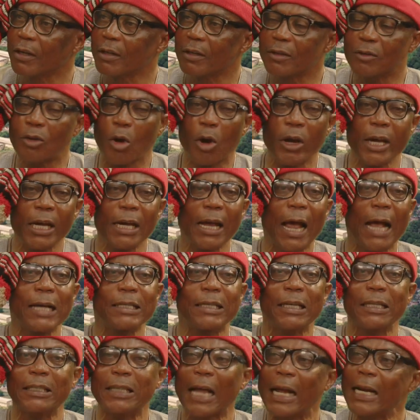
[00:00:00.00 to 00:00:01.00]
So he
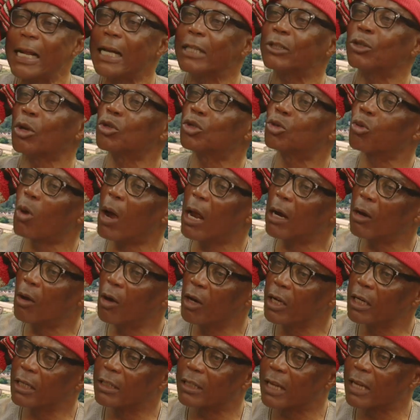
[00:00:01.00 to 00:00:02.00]
has decided to
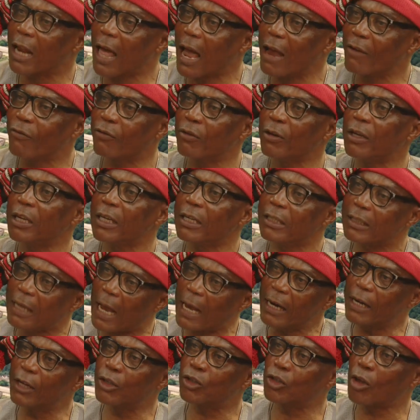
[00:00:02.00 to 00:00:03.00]
swallow his life
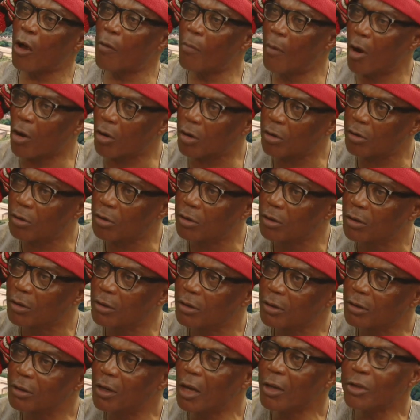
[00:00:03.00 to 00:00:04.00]
inside his stomach,
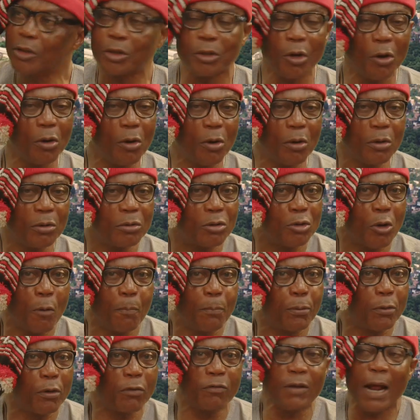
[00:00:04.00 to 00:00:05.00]
just
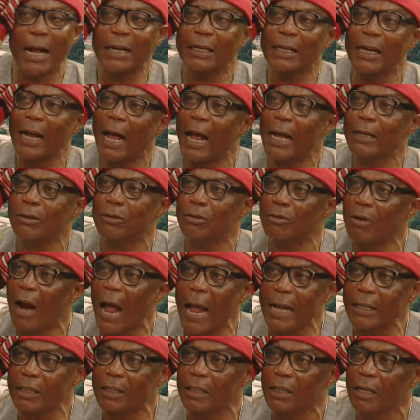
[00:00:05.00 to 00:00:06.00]
to prove that he has
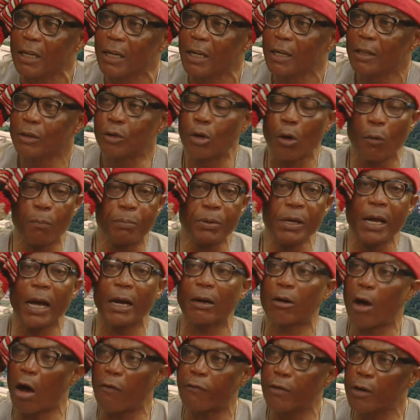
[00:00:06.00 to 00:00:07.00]
right to be a
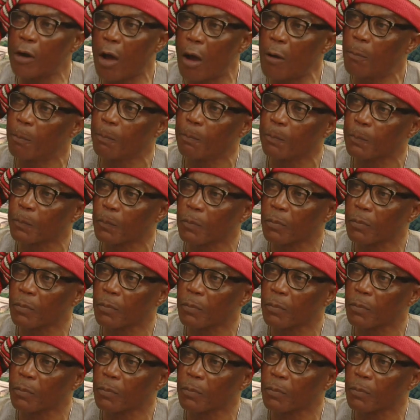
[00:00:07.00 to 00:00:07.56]
governor,